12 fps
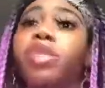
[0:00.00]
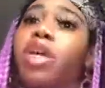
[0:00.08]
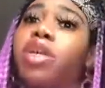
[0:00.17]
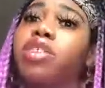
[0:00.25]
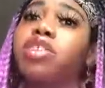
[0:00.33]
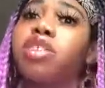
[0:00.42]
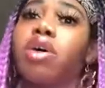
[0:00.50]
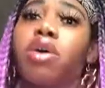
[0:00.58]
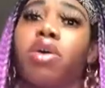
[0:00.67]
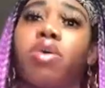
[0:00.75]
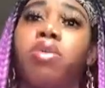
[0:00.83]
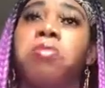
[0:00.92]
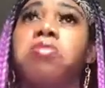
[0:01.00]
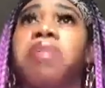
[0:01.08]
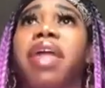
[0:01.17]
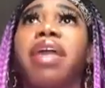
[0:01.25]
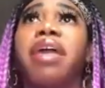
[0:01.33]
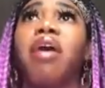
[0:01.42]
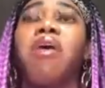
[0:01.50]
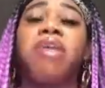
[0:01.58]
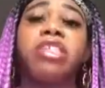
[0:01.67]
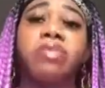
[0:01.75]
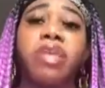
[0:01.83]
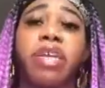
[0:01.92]
So they can't always
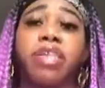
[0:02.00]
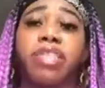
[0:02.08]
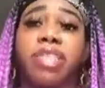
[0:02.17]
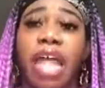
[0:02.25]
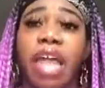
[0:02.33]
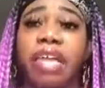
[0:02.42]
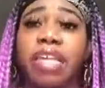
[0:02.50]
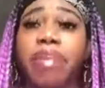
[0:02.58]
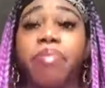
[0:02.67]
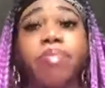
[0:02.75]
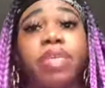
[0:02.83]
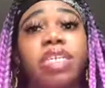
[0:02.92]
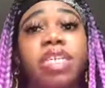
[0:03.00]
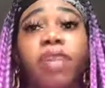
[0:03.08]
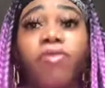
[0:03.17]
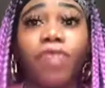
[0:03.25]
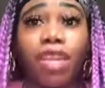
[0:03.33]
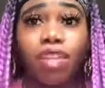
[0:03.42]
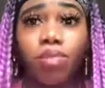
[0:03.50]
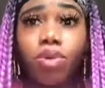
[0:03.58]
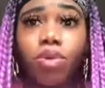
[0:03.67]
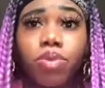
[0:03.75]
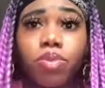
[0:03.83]
exactly be available,